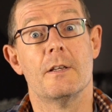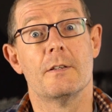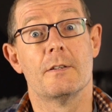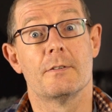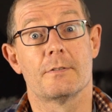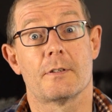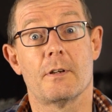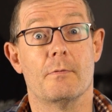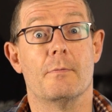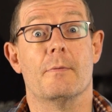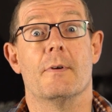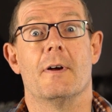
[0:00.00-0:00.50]

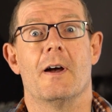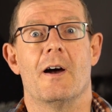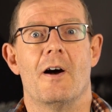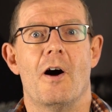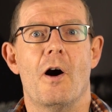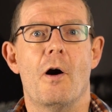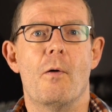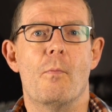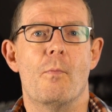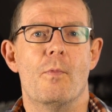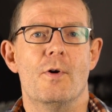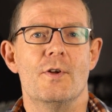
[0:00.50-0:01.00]
So
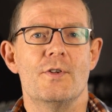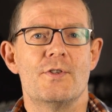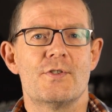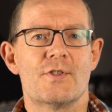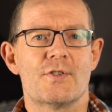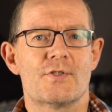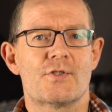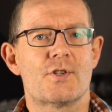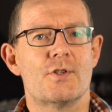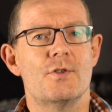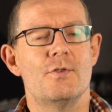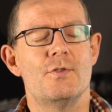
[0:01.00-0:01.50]
onwards
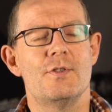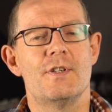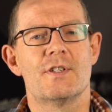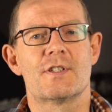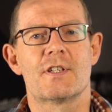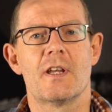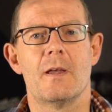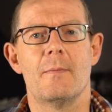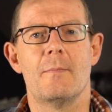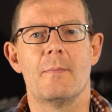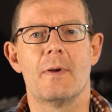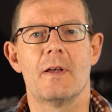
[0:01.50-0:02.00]
to
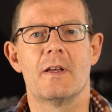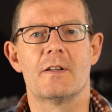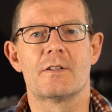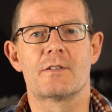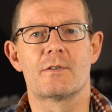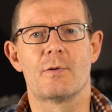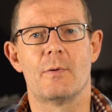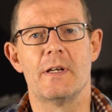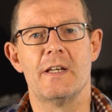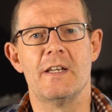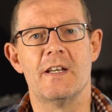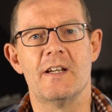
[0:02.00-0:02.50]
December
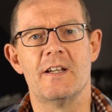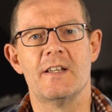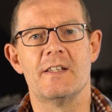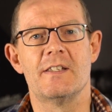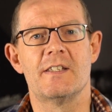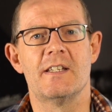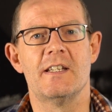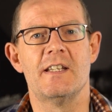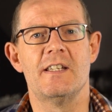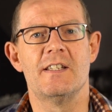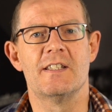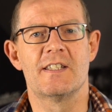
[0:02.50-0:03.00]

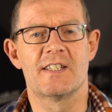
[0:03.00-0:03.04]
2019